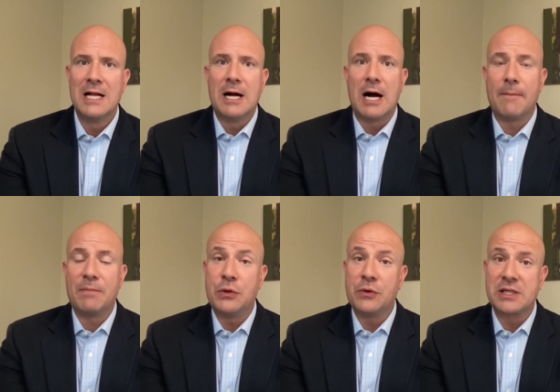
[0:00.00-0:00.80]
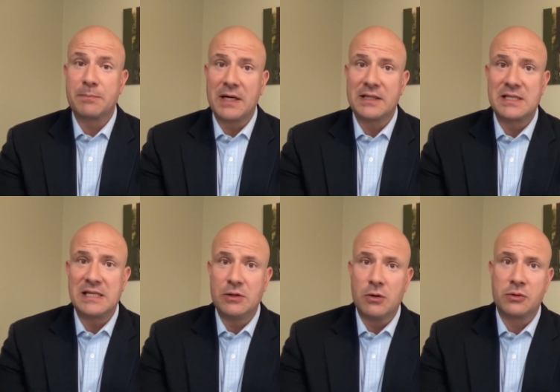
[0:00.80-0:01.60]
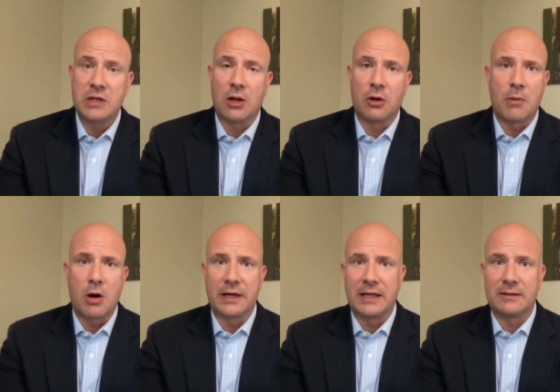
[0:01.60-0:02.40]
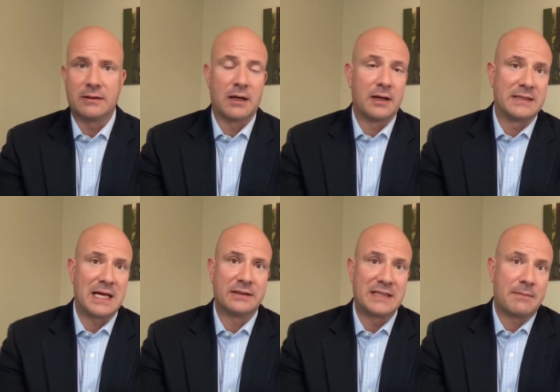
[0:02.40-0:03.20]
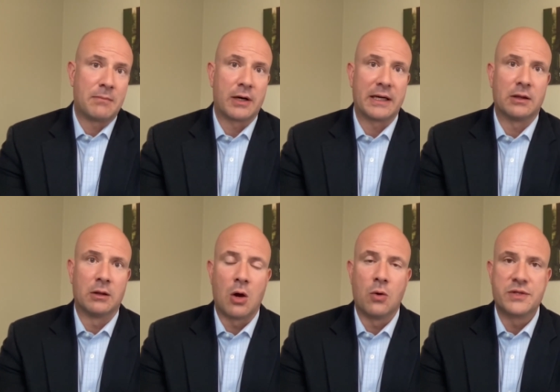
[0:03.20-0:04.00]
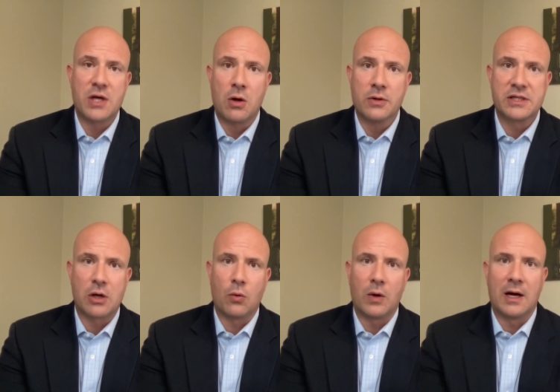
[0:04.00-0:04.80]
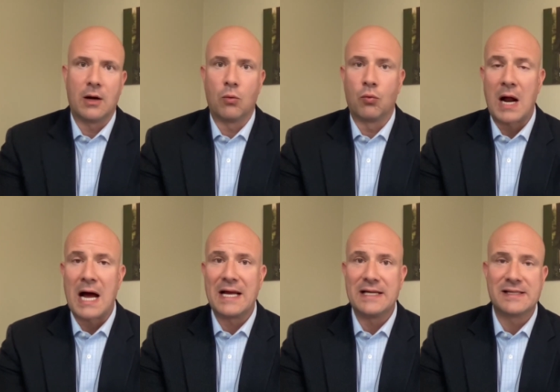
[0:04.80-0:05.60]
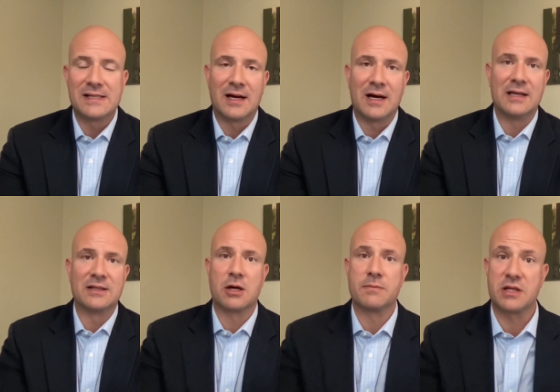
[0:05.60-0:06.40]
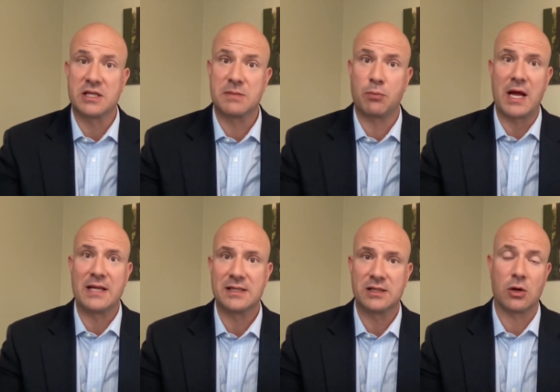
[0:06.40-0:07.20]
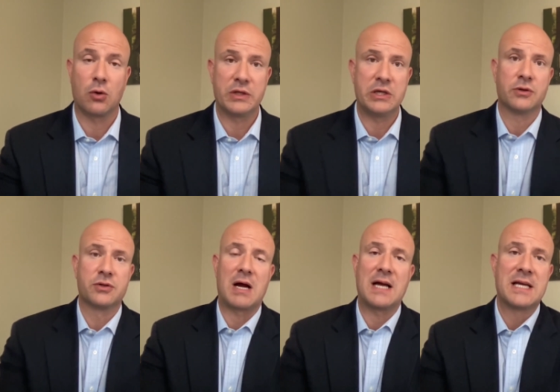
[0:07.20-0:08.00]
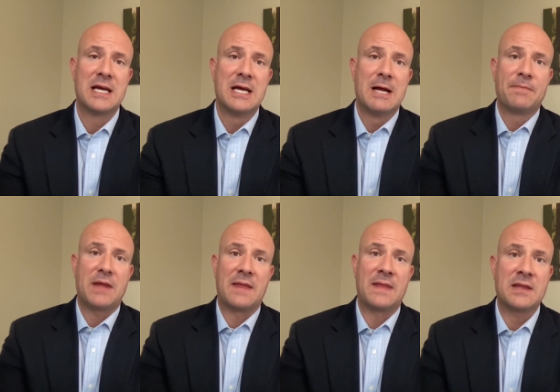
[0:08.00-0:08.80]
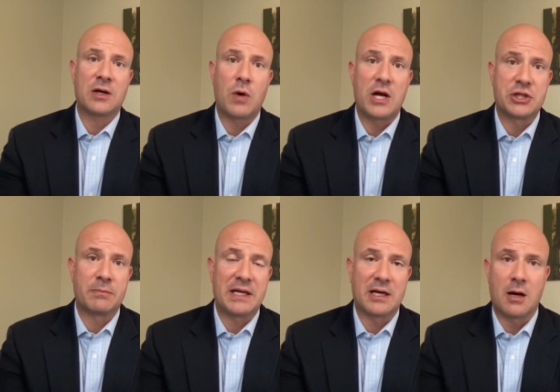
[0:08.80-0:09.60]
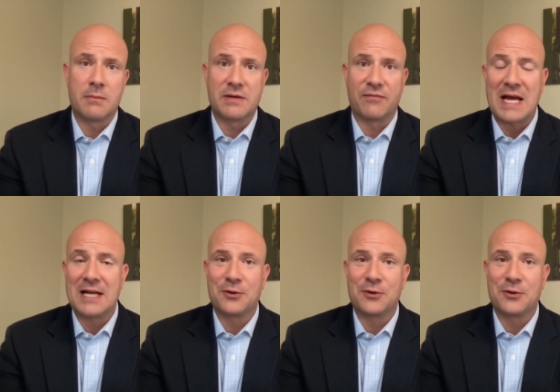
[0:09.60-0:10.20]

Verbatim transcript: Uh, you'd expect to see eurodollar market uh, debt, debt market loans also uh, rise uh, in terms of the spreads, so yields rise. And then the question becomes if that